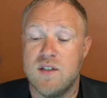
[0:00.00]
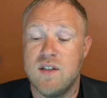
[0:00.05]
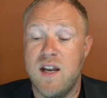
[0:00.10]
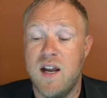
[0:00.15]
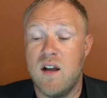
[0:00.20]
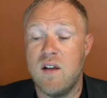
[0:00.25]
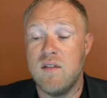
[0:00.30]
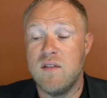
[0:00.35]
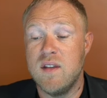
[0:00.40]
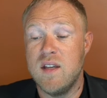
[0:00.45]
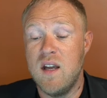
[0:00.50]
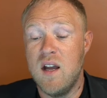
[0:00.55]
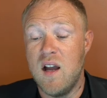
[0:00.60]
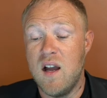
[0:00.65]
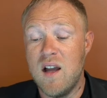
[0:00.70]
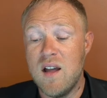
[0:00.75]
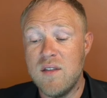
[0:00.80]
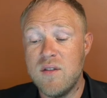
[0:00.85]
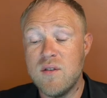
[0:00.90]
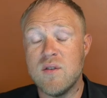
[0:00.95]
Now, the
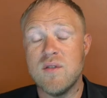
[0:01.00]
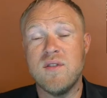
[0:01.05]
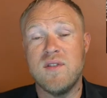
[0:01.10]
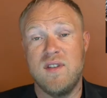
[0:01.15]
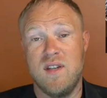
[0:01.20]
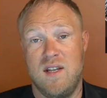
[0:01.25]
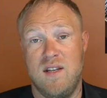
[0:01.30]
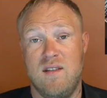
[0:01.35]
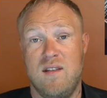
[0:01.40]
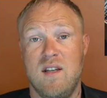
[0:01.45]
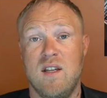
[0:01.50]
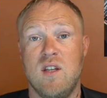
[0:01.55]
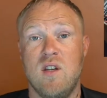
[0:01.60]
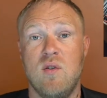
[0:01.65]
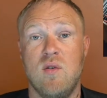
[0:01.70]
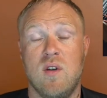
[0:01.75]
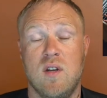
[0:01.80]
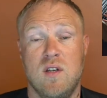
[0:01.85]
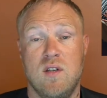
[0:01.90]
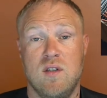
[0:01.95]
other thing that you
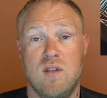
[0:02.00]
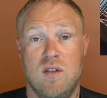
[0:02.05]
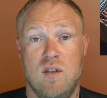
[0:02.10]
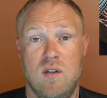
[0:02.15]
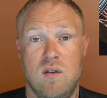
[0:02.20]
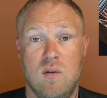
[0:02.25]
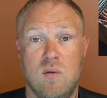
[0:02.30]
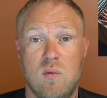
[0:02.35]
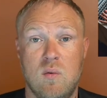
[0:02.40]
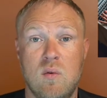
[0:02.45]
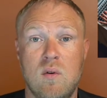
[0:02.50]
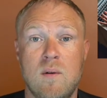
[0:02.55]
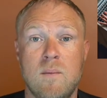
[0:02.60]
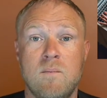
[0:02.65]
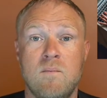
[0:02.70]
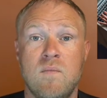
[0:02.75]
can do